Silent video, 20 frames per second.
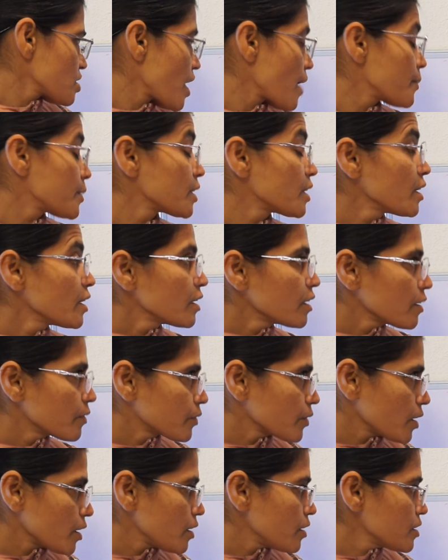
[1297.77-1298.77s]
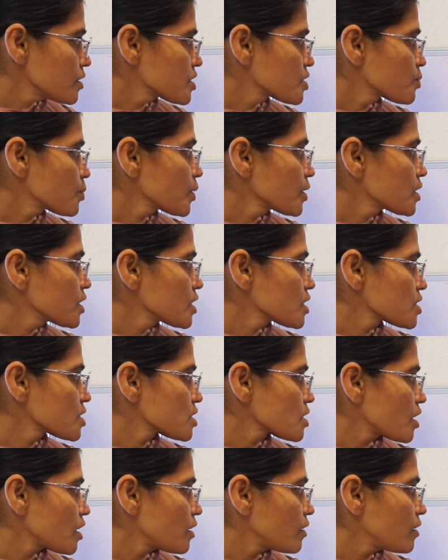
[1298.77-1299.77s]
I mean, if speed is
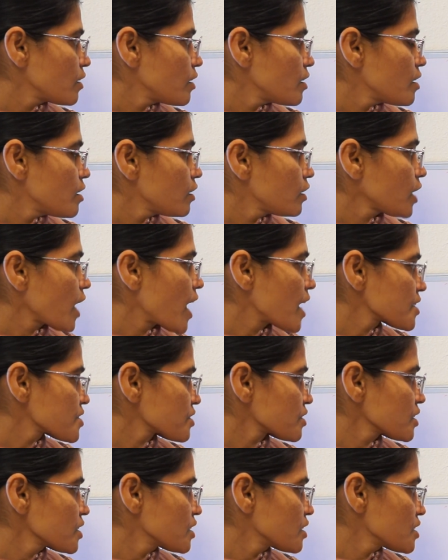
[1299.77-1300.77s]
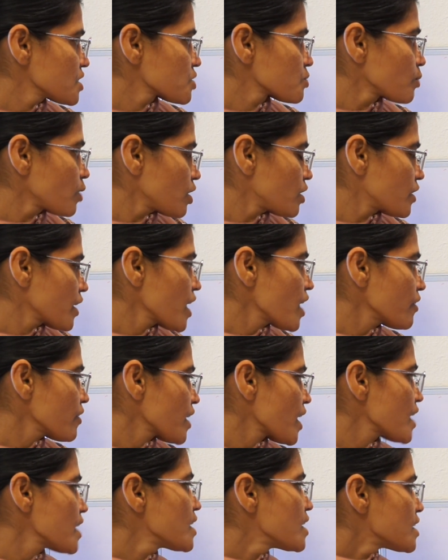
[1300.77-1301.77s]
larger in a smaller
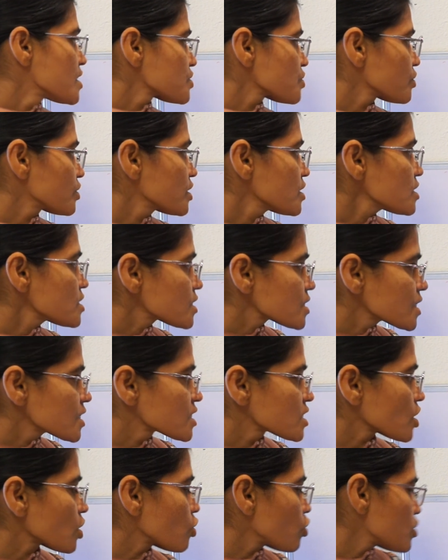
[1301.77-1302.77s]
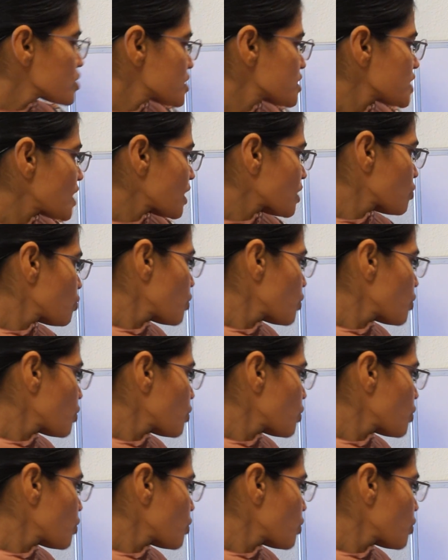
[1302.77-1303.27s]
area. So this is a constant